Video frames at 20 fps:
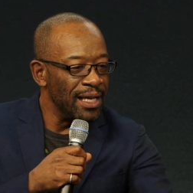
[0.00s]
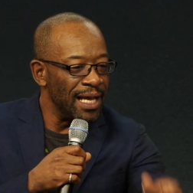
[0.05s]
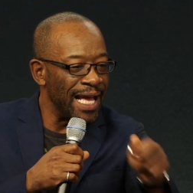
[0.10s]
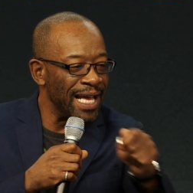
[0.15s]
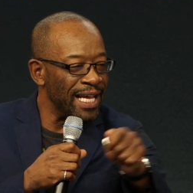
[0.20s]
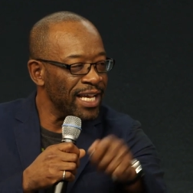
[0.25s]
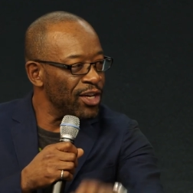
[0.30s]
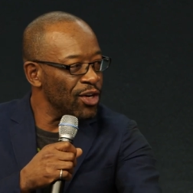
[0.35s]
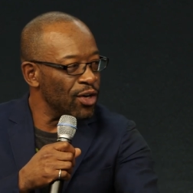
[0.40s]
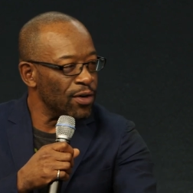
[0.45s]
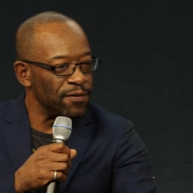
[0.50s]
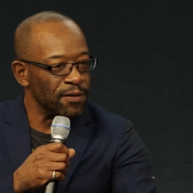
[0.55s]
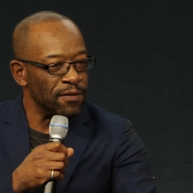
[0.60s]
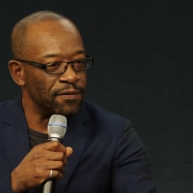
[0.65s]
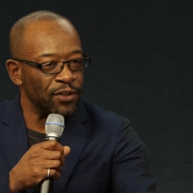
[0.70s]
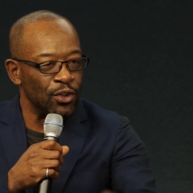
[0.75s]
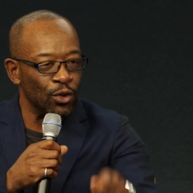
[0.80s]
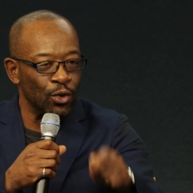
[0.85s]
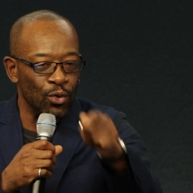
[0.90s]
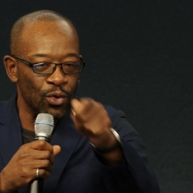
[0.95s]
hanging off
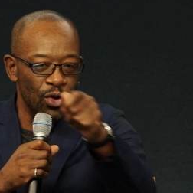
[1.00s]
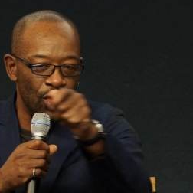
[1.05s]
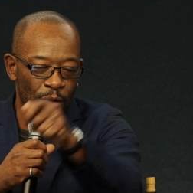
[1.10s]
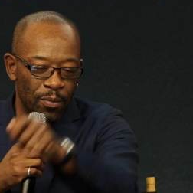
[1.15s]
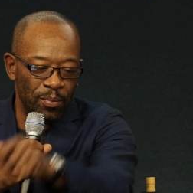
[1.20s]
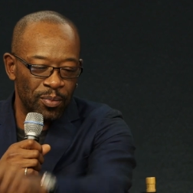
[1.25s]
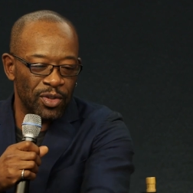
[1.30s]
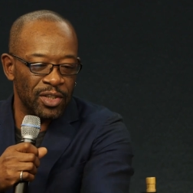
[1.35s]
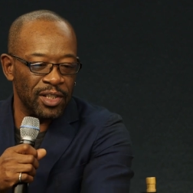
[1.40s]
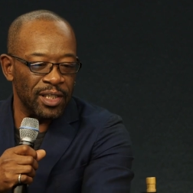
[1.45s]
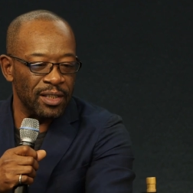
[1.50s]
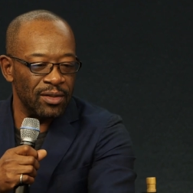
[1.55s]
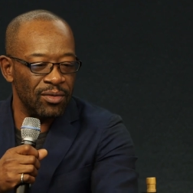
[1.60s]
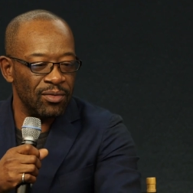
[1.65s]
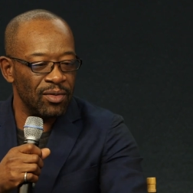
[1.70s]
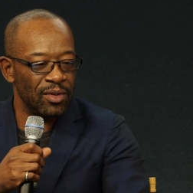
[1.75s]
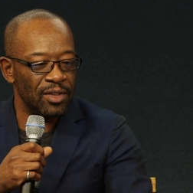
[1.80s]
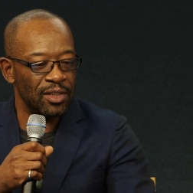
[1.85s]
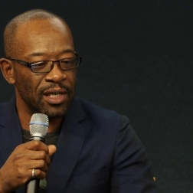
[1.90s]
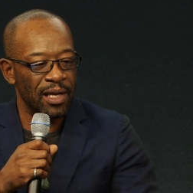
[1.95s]
of doorknobs
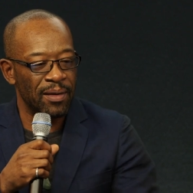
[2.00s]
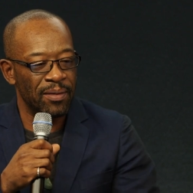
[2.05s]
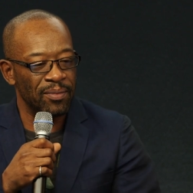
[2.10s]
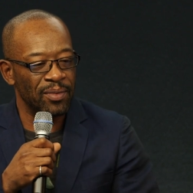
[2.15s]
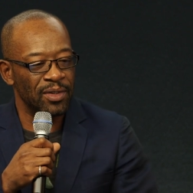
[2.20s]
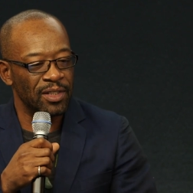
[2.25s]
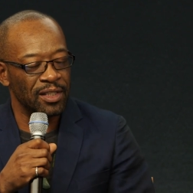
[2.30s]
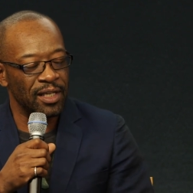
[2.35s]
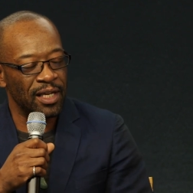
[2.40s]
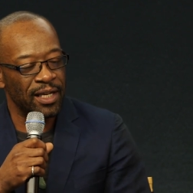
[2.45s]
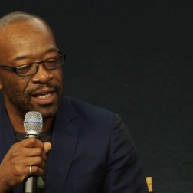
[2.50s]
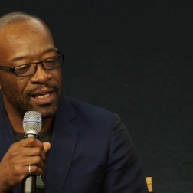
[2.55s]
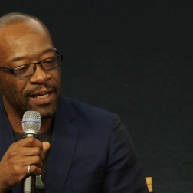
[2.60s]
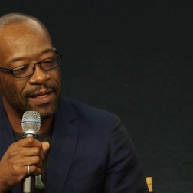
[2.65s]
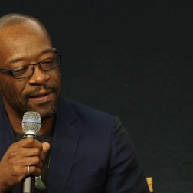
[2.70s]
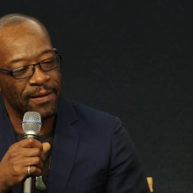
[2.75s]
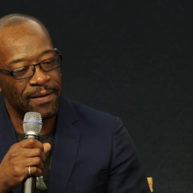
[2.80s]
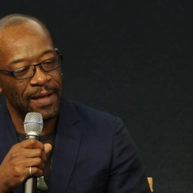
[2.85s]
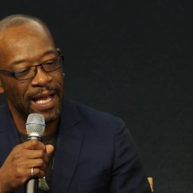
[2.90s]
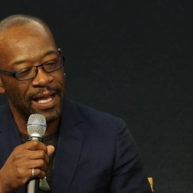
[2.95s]
and and
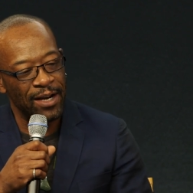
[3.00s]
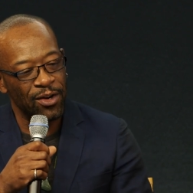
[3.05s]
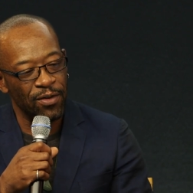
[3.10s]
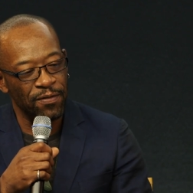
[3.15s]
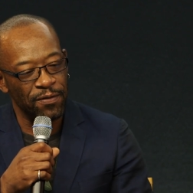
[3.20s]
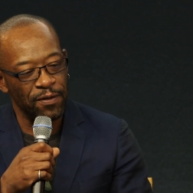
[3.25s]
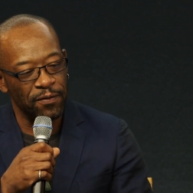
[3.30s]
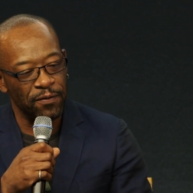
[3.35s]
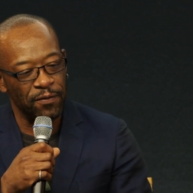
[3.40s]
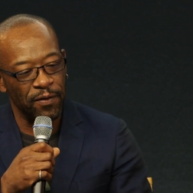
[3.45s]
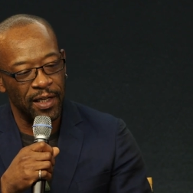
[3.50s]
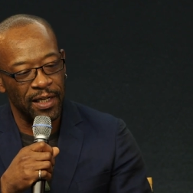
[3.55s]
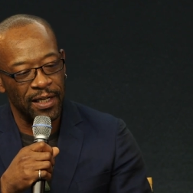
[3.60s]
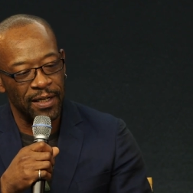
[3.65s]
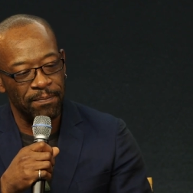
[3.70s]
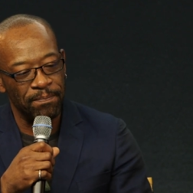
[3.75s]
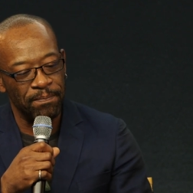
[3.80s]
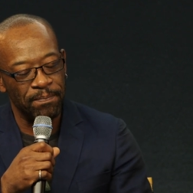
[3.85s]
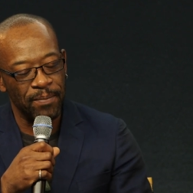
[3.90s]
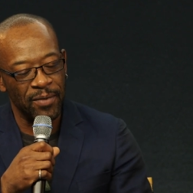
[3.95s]
uh, and off of
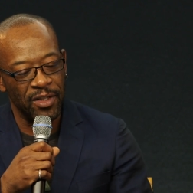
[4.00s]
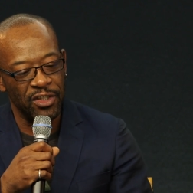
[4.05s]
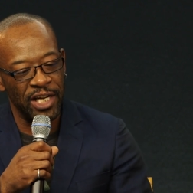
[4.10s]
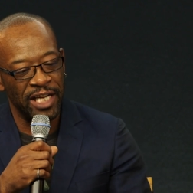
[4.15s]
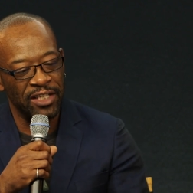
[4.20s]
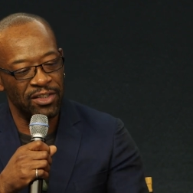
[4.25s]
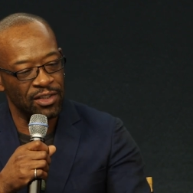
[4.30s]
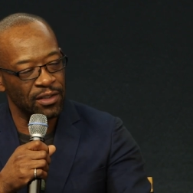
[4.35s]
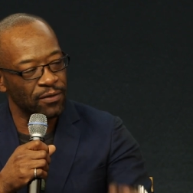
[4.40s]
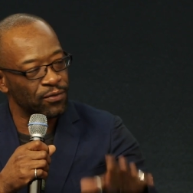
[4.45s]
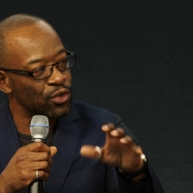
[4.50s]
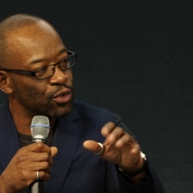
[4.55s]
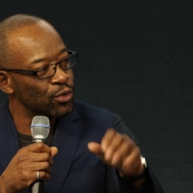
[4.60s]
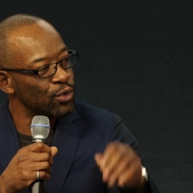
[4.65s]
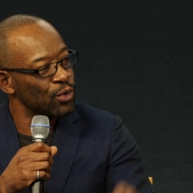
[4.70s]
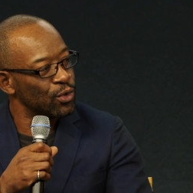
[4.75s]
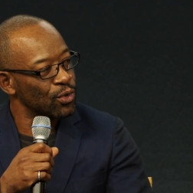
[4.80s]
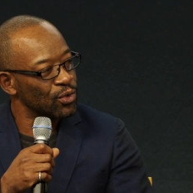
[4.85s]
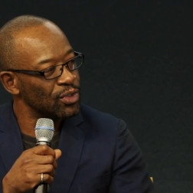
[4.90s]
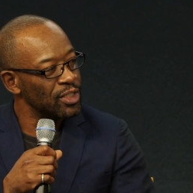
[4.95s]
um, chests of
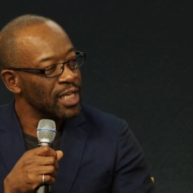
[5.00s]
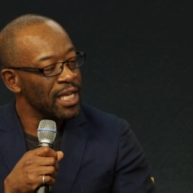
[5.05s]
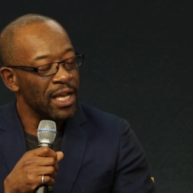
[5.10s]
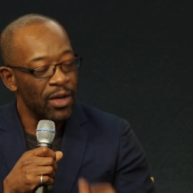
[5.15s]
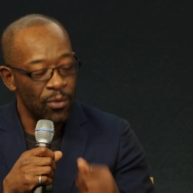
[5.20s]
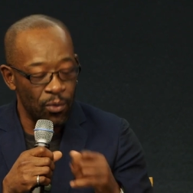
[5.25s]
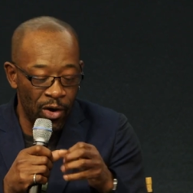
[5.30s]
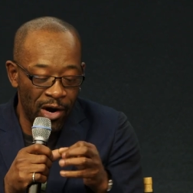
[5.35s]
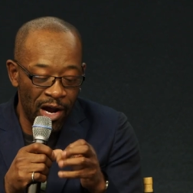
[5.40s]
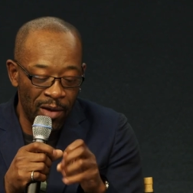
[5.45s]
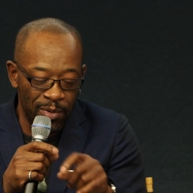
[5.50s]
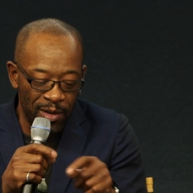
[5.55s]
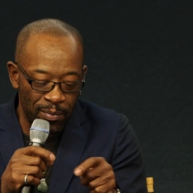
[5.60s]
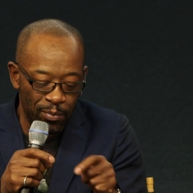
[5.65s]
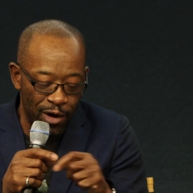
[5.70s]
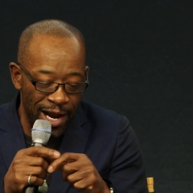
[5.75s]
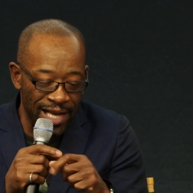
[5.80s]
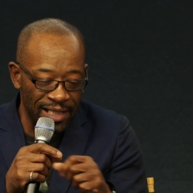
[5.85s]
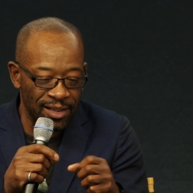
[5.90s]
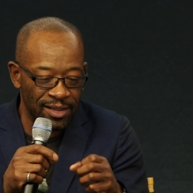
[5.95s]
drawers, where I'd be
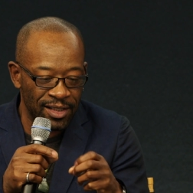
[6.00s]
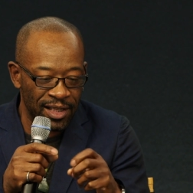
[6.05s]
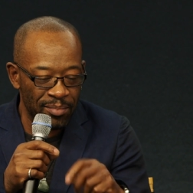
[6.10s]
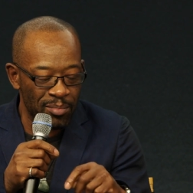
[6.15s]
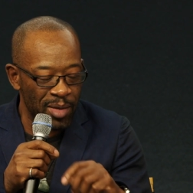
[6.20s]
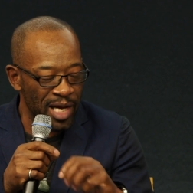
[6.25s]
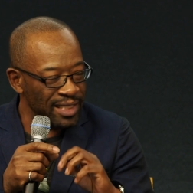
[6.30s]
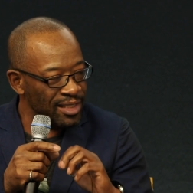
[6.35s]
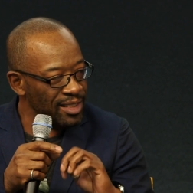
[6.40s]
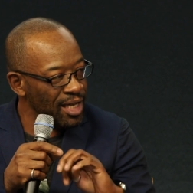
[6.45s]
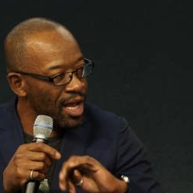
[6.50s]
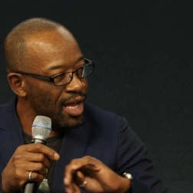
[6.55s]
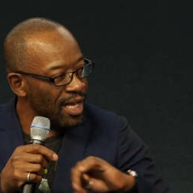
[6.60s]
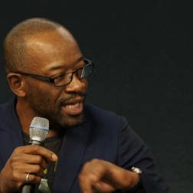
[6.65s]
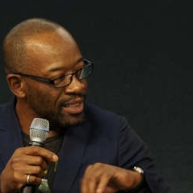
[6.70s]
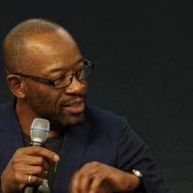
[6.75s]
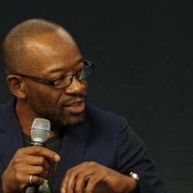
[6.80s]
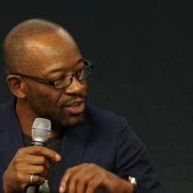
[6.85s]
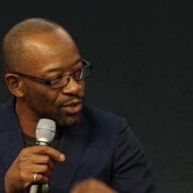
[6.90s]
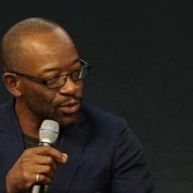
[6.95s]
practicing my
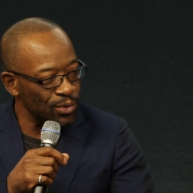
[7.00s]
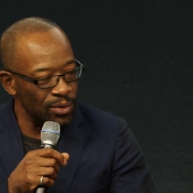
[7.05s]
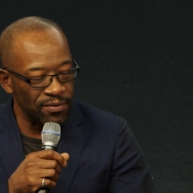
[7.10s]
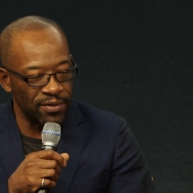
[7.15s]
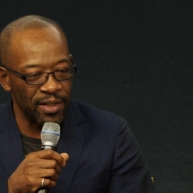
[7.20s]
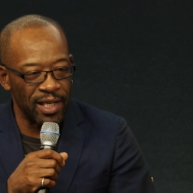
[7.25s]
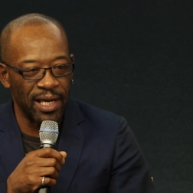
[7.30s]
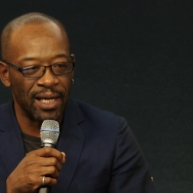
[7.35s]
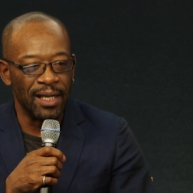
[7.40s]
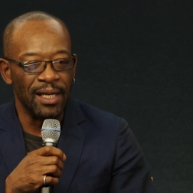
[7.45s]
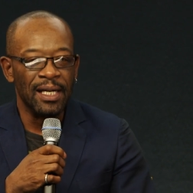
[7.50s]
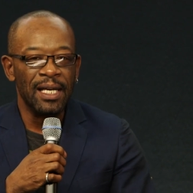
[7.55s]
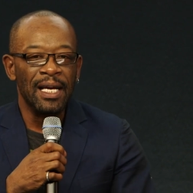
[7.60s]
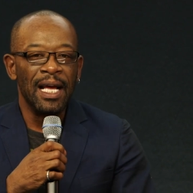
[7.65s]
ties and all of that.